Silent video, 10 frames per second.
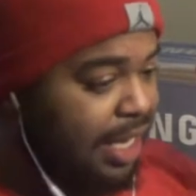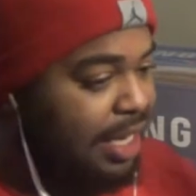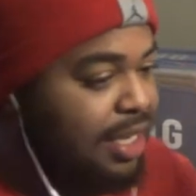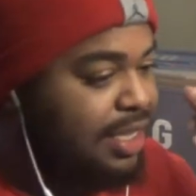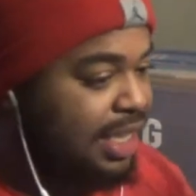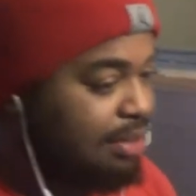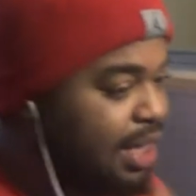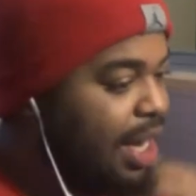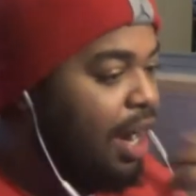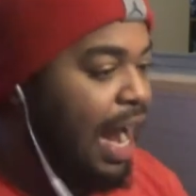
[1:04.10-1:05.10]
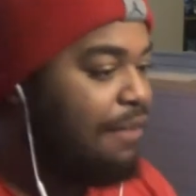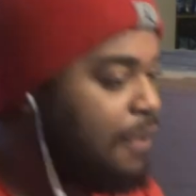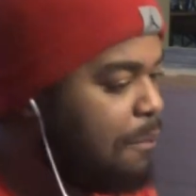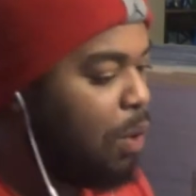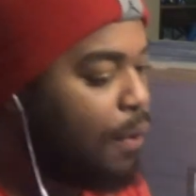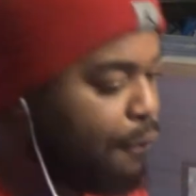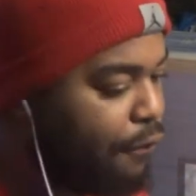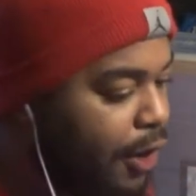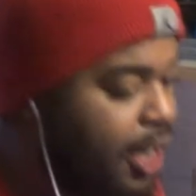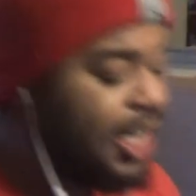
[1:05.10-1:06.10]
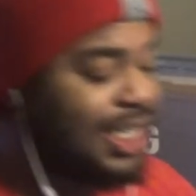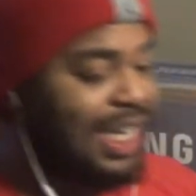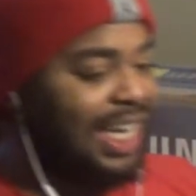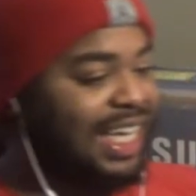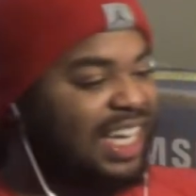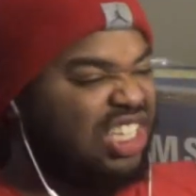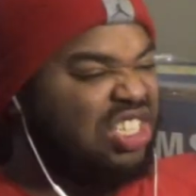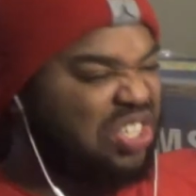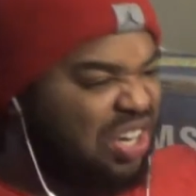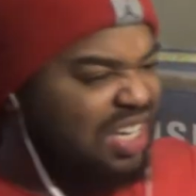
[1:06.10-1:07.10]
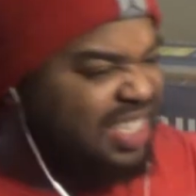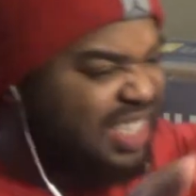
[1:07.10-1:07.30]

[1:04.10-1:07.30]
It seems like they're having more fun. It's not like a dark,